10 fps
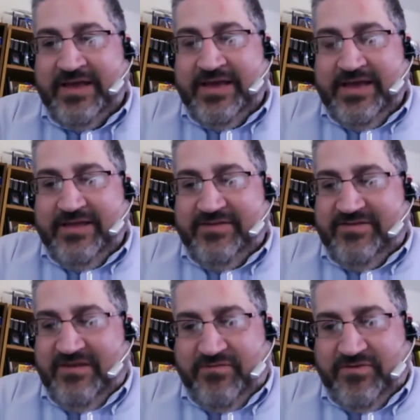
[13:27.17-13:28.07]
in
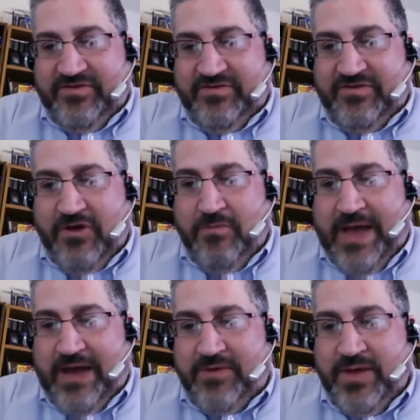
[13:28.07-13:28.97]
San Francisco,
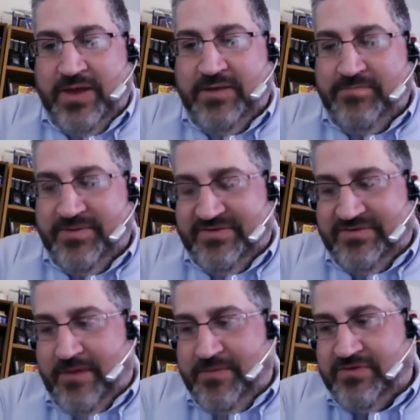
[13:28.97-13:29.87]
back when Business
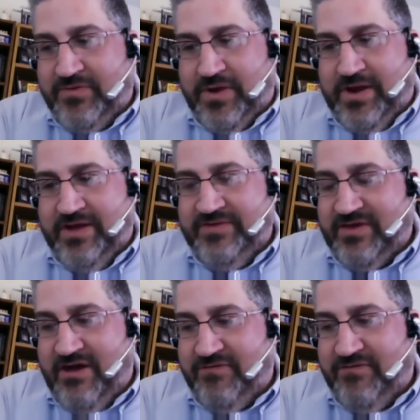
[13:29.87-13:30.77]
Objects organized the
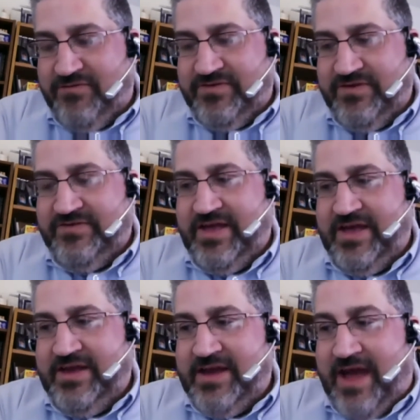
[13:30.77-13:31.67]
conferences,
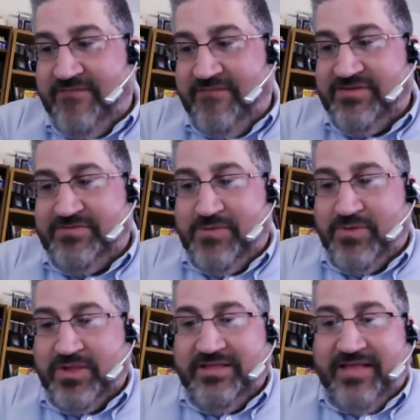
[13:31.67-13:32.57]
and I've just been
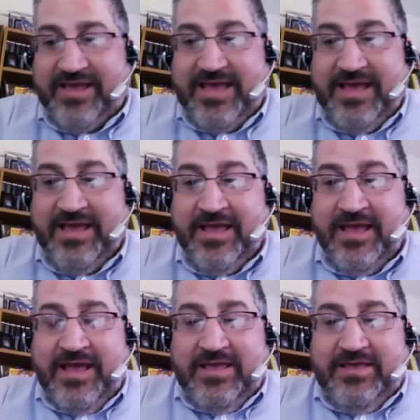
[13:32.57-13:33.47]
really lucky.
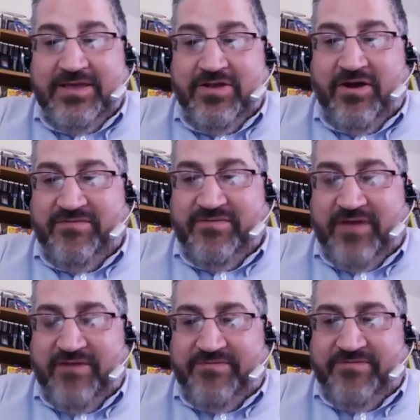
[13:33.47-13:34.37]

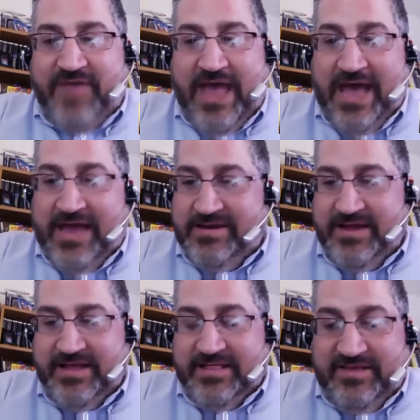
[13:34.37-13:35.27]
I've had
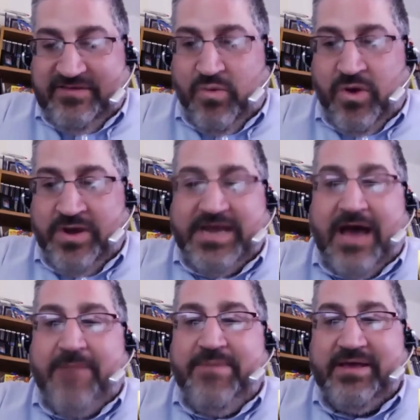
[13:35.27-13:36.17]
at least one
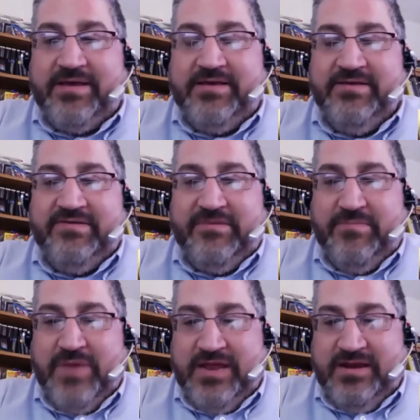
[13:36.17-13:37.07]
topic
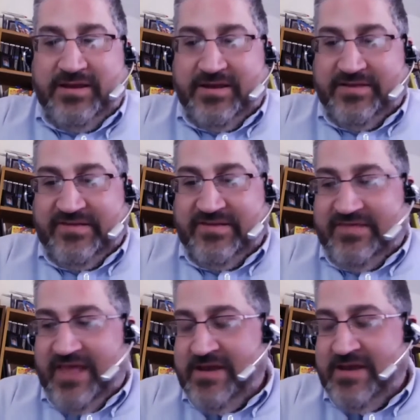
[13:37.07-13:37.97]
submitted since
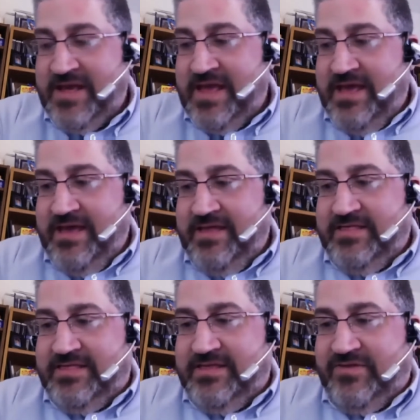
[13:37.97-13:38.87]
then.
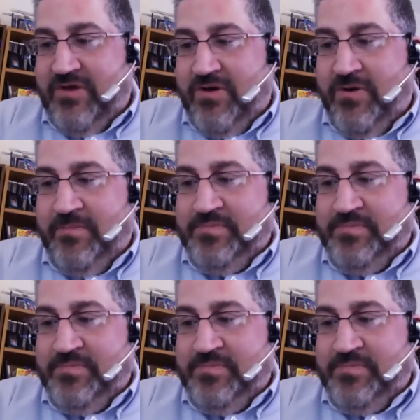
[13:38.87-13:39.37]
So,